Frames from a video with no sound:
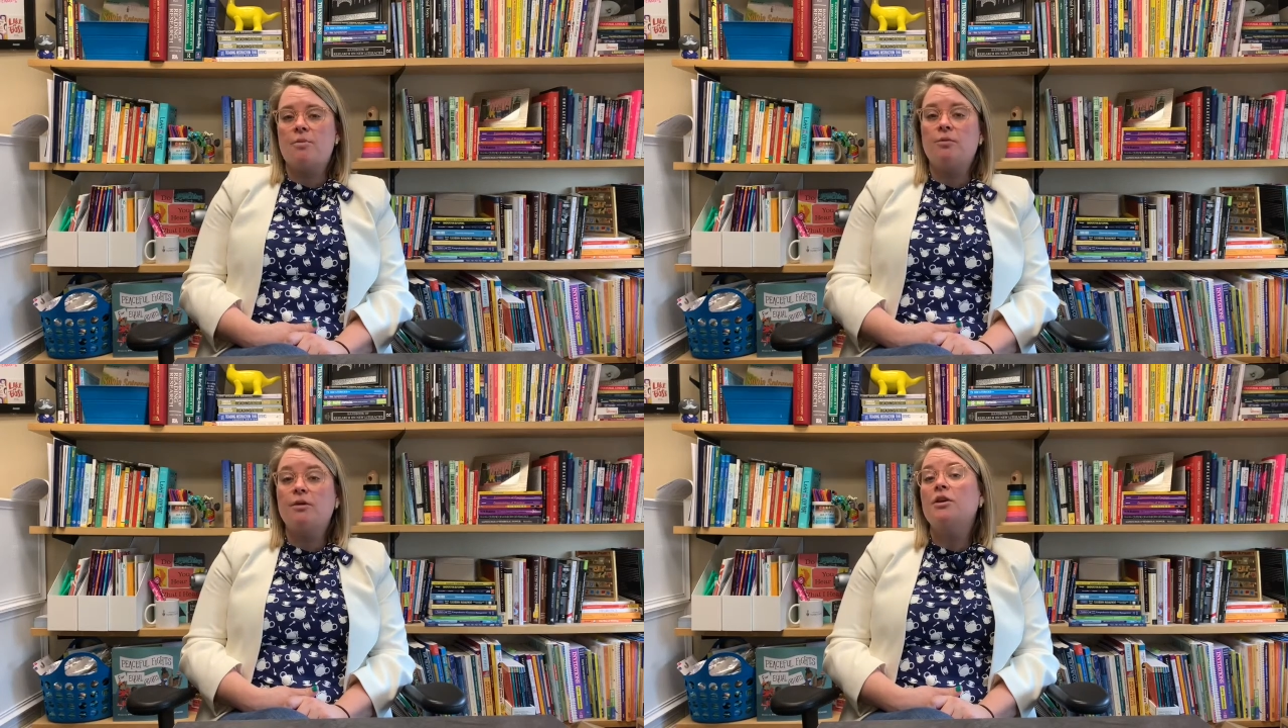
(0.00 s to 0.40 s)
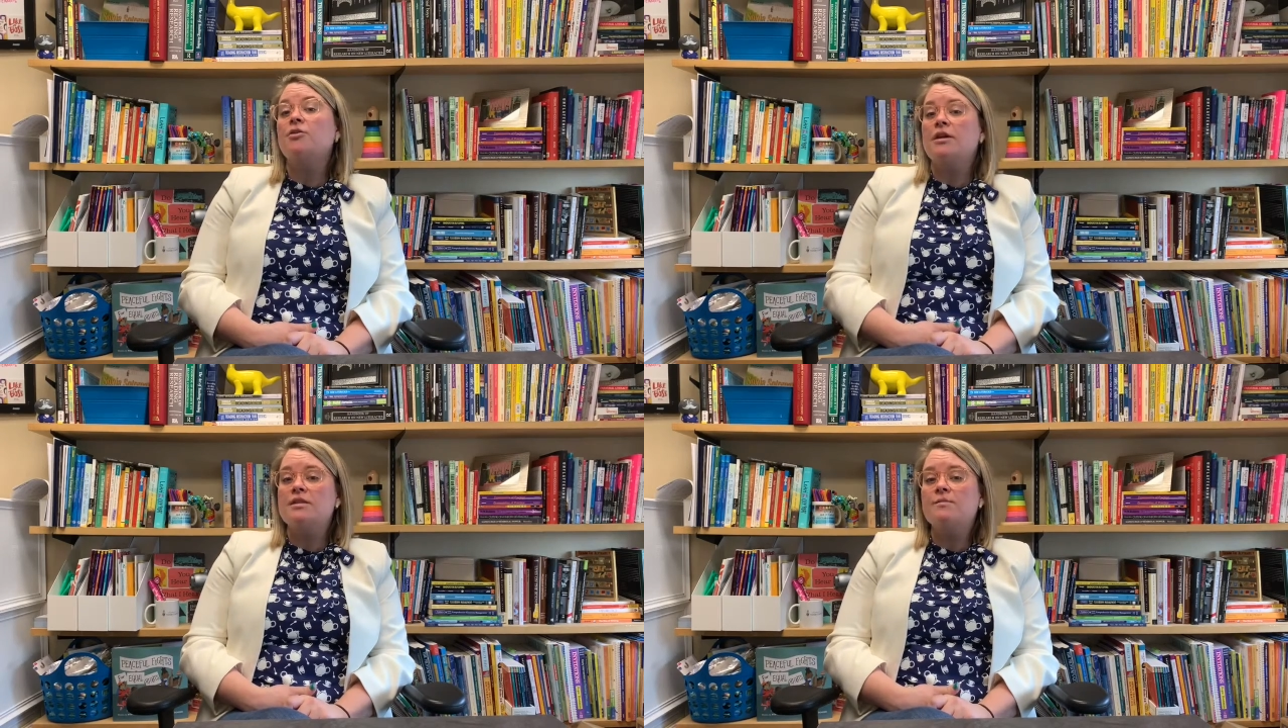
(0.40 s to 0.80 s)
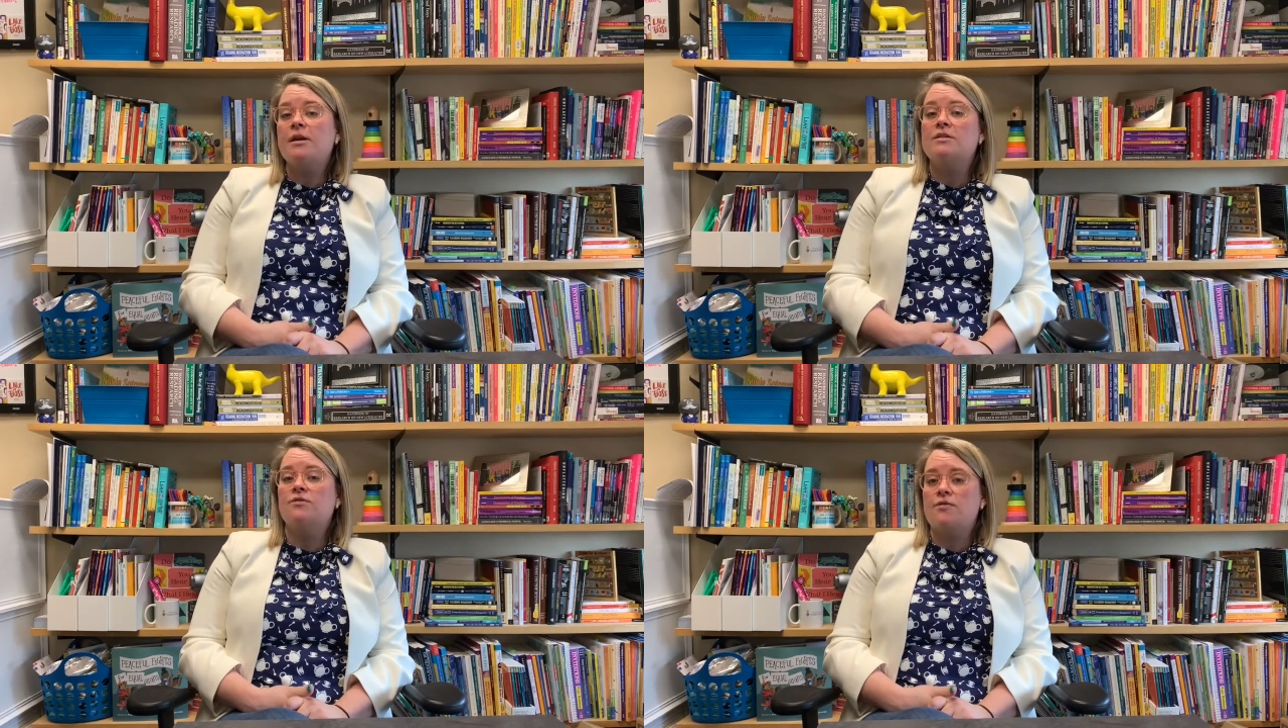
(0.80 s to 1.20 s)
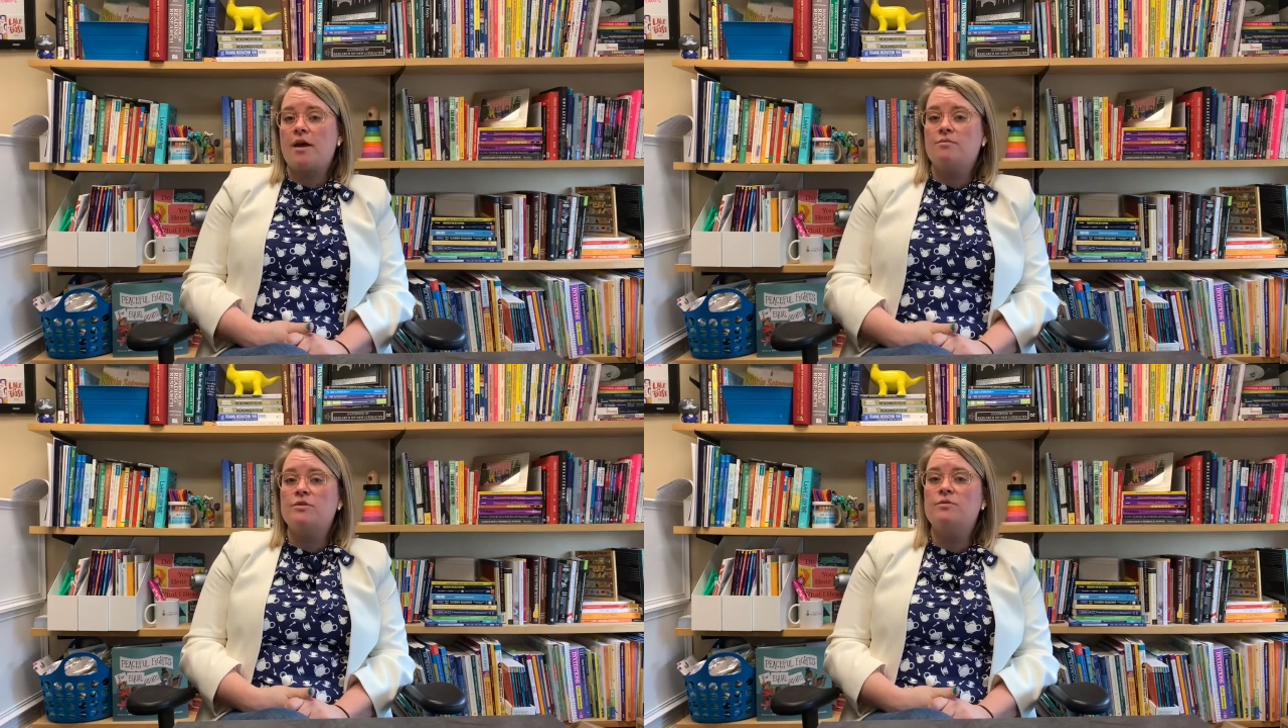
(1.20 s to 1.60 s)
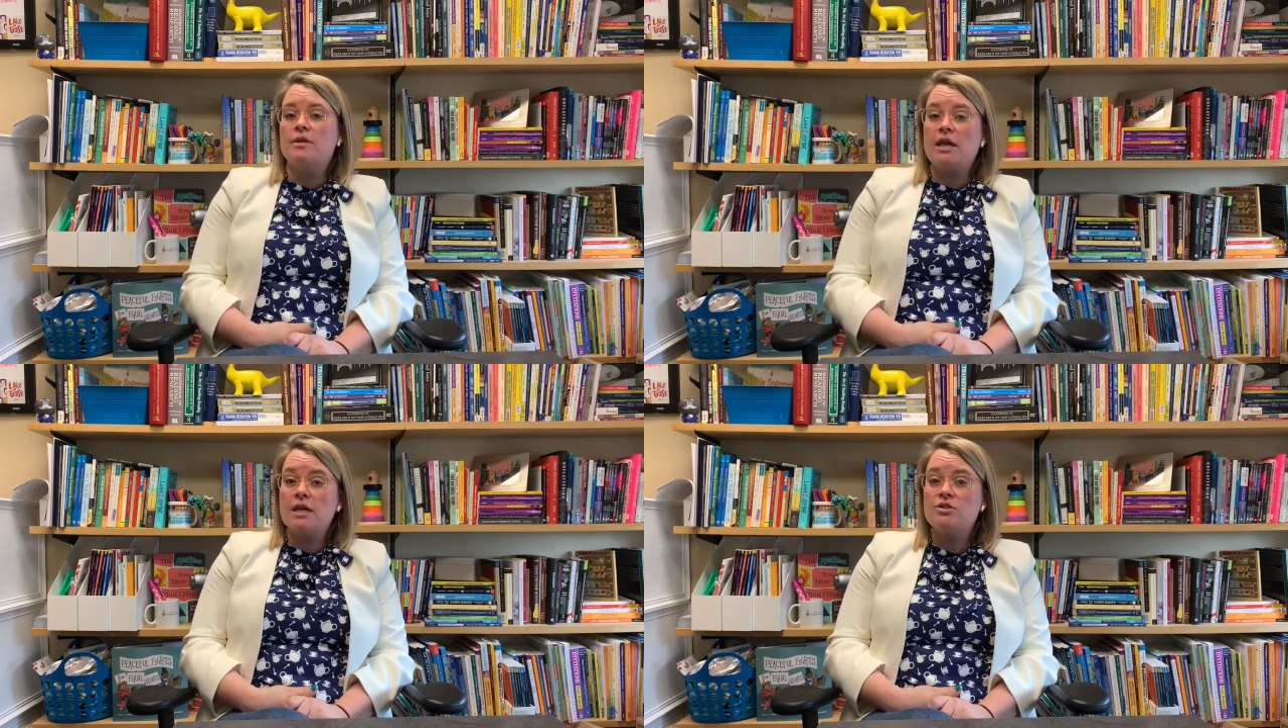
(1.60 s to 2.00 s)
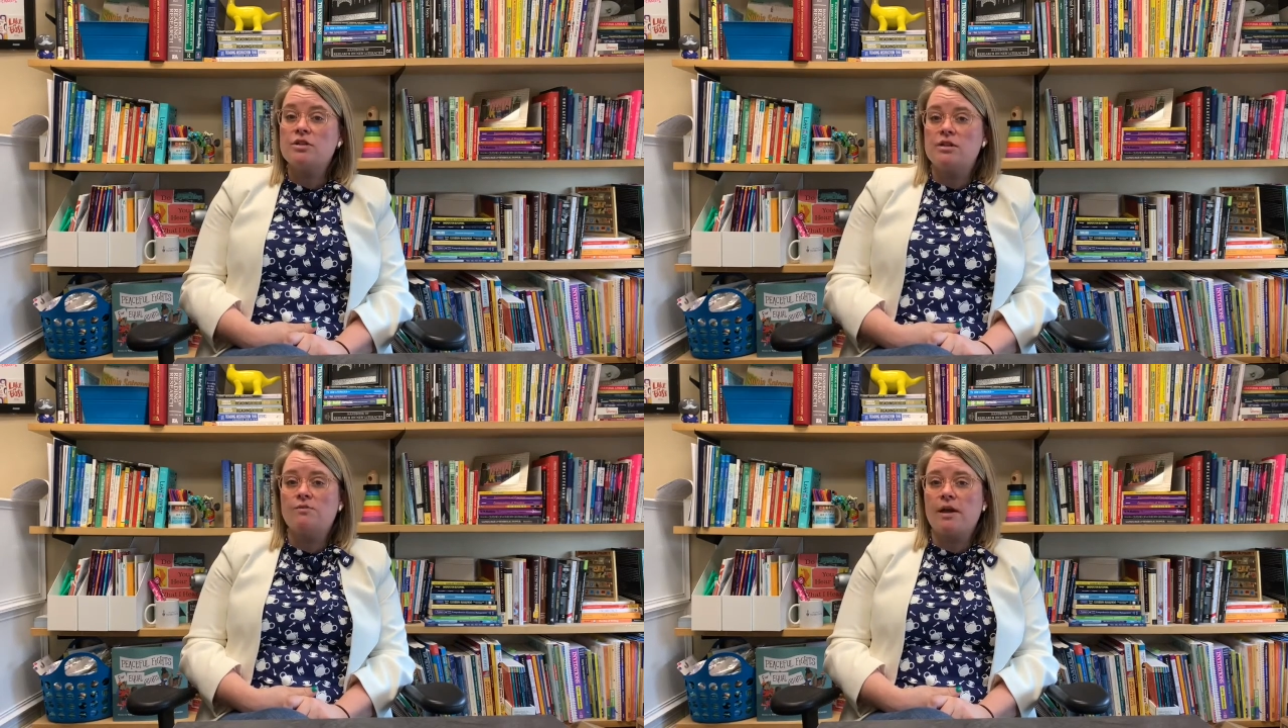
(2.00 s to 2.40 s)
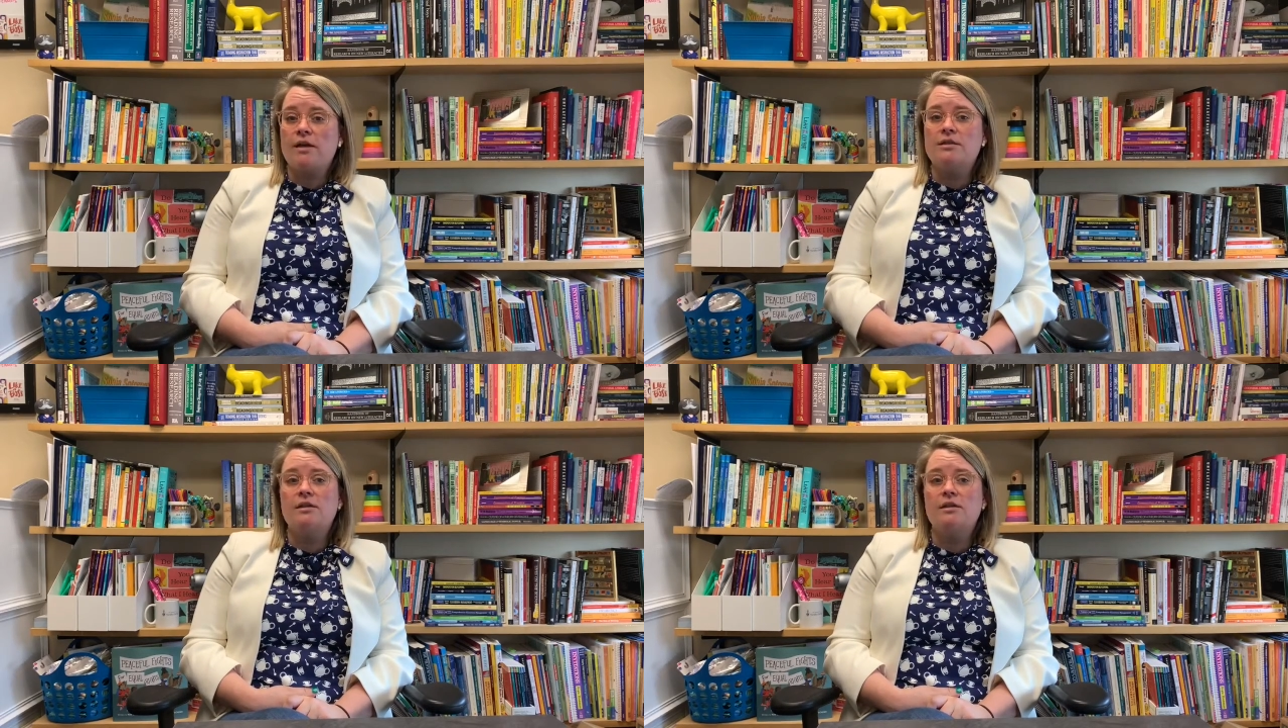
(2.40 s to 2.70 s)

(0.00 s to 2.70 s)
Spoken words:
but really create space for them to engage in these ways.